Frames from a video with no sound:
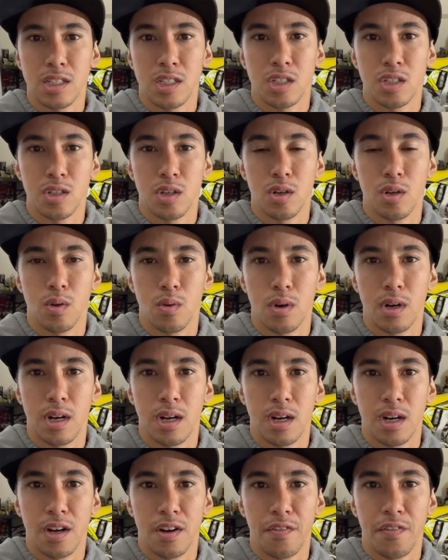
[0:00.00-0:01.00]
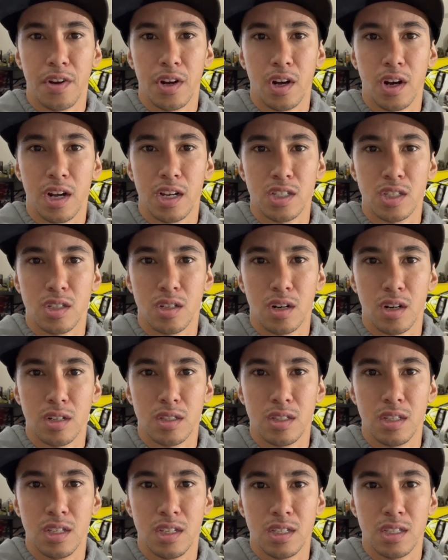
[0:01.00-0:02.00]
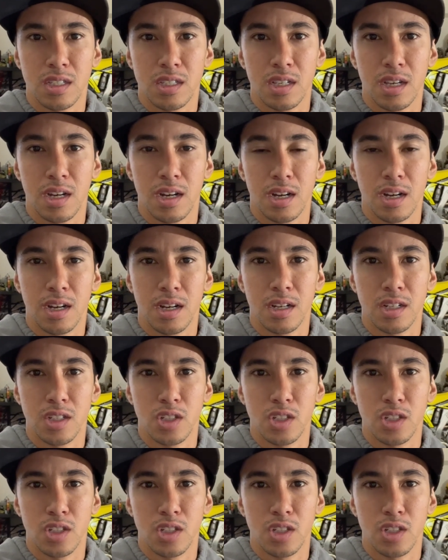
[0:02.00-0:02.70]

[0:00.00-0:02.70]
So uh, I figure I start this uh,